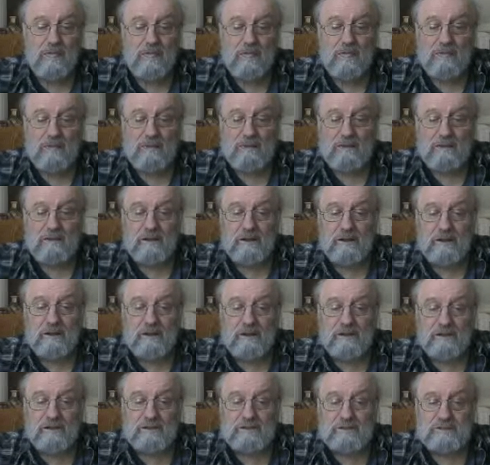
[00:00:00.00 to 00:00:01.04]
And all
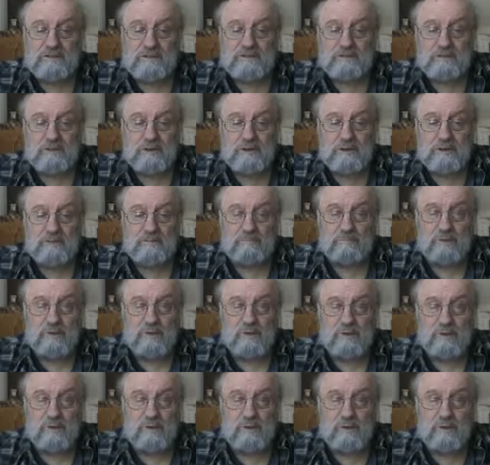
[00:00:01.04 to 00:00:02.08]
of this is important. But
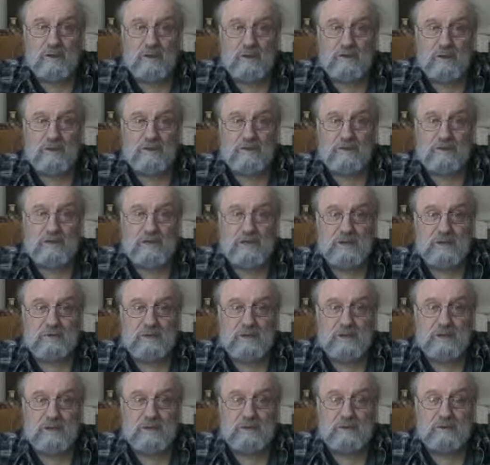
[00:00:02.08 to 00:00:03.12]
another thing we
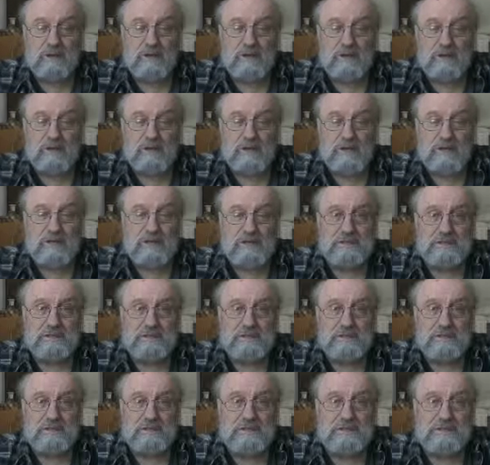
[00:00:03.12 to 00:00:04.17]
need to recognize
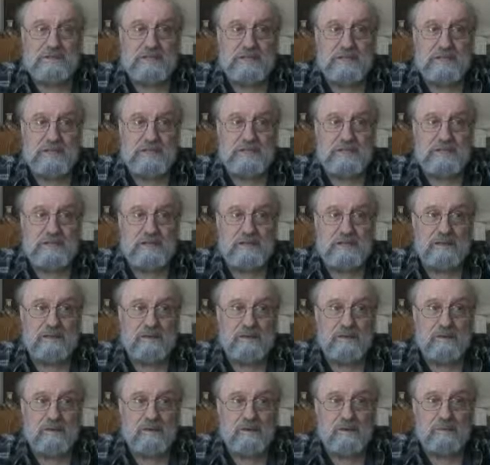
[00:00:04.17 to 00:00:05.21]
is that the
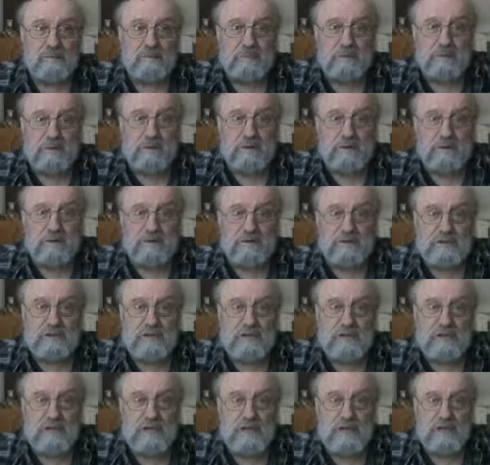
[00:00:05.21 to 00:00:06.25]
huge
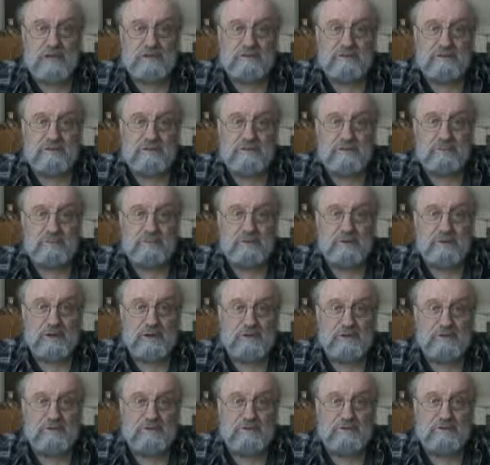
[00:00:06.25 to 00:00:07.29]
international
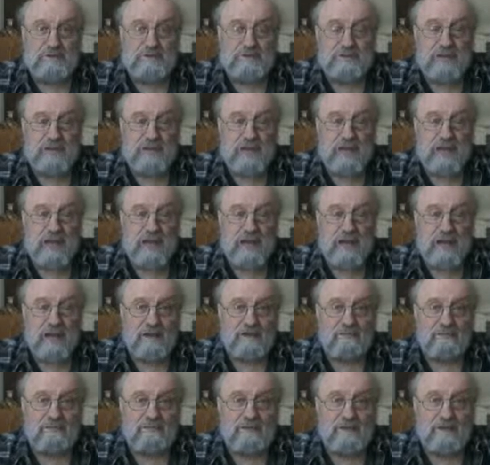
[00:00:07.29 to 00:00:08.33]
corporations
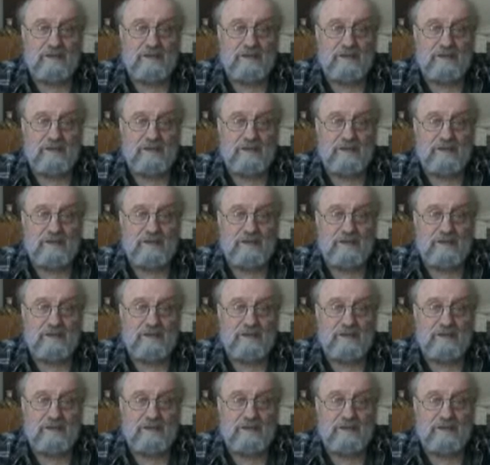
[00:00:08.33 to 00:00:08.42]
have,